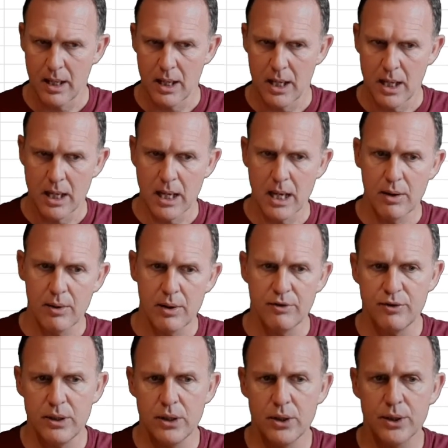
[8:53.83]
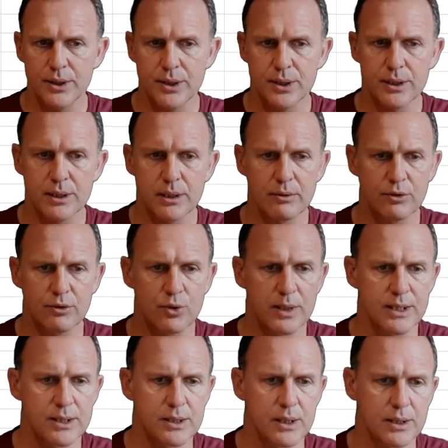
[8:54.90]
Now if we look at this, at the
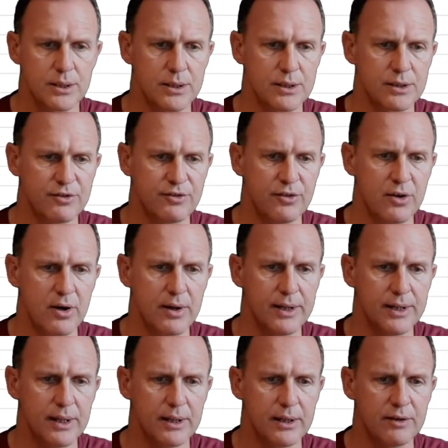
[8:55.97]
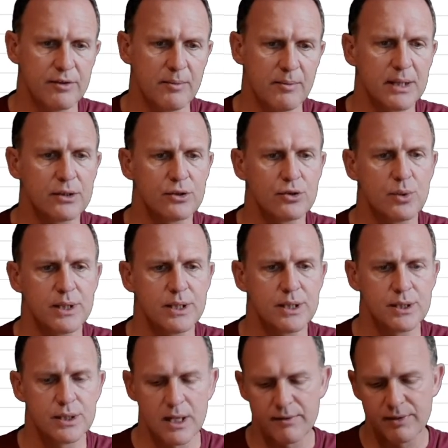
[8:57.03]
26th is a Friday. If I make it the
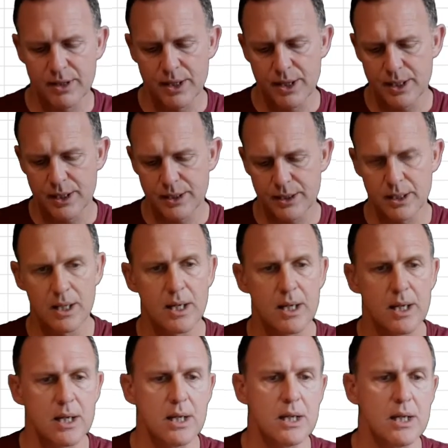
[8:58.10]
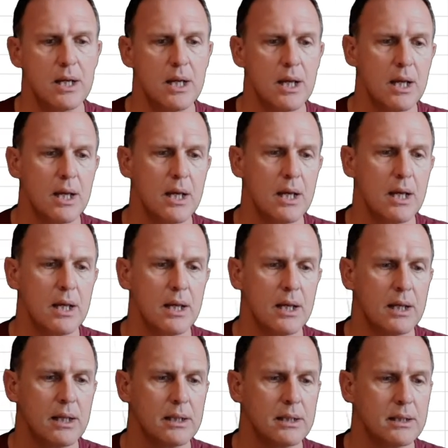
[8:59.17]
27th, it's a
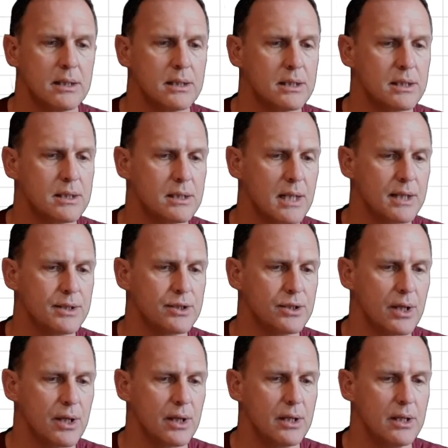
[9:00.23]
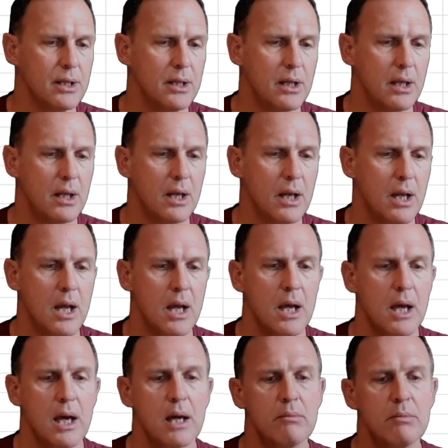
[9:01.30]
Saturday,
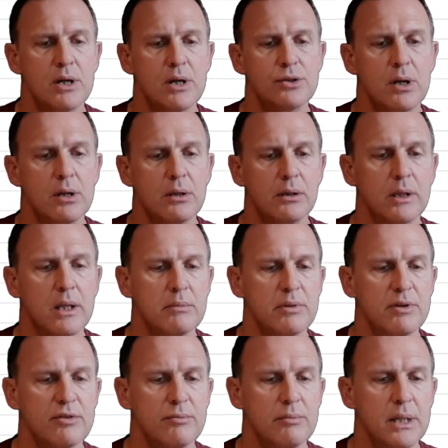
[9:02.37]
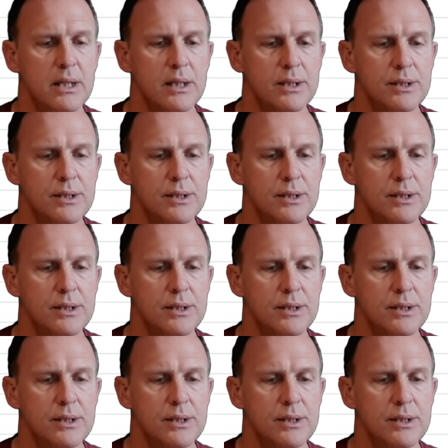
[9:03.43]
and my total number of minutes is